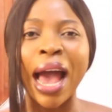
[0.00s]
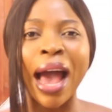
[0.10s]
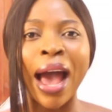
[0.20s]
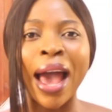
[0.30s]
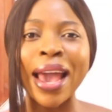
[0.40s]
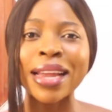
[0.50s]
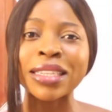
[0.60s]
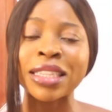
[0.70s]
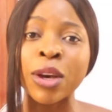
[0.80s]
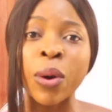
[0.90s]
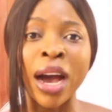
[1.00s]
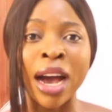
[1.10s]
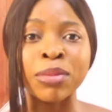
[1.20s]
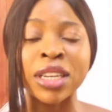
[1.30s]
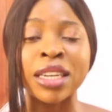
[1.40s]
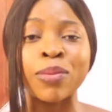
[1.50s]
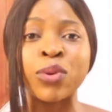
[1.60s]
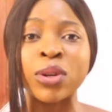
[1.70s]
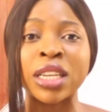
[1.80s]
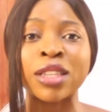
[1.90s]
Are any snail harmed in the
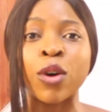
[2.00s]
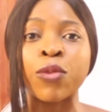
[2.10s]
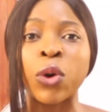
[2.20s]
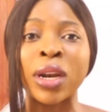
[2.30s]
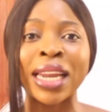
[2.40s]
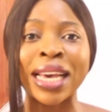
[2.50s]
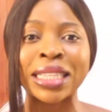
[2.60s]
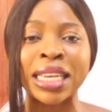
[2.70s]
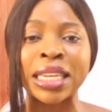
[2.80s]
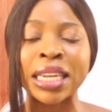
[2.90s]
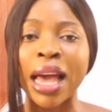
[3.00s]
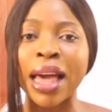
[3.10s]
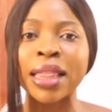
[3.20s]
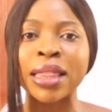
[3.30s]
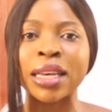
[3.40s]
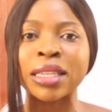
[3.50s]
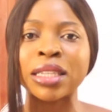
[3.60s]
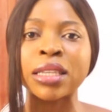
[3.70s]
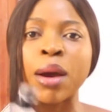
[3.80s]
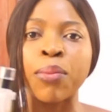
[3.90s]
process of collecting
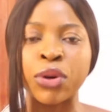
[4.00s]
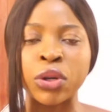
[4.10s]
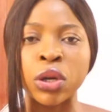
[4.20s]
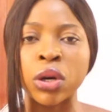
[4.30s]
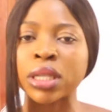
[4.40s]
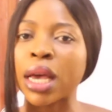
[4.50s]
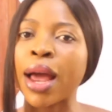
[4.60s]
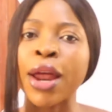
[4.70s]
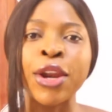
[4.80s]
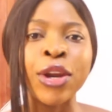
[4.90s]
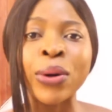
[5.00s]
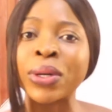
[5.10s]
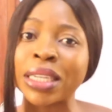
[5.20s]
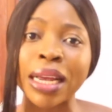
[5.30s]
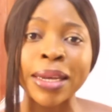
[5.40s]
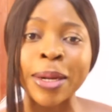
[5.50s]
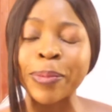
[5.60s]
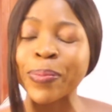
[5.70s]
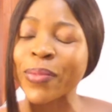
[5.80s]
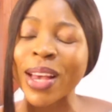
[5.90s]
this product? No,
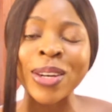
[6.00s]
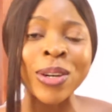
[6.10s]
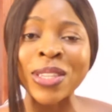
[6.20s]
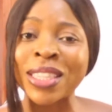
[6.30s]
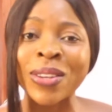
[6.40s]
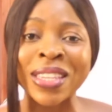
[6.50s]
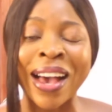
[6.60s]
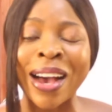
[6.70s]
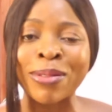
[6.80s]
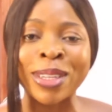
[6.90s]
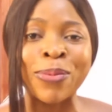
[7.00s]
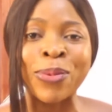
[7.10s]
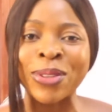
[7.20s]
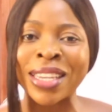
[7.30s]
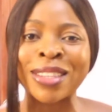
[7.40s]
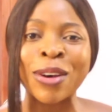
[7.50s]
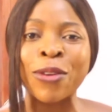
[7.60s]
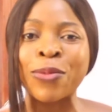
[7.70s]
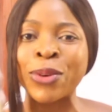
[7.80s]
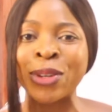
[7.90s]
darling. No snails are harmed in the process
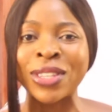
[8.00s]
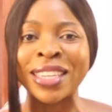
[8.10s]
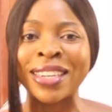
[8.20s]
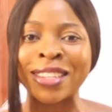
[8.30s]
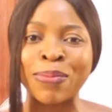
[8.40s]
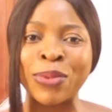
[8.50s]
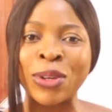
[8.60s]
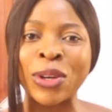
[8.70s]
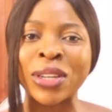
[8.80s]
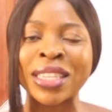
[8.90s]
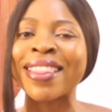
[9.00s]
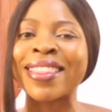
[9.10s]
of producing this product.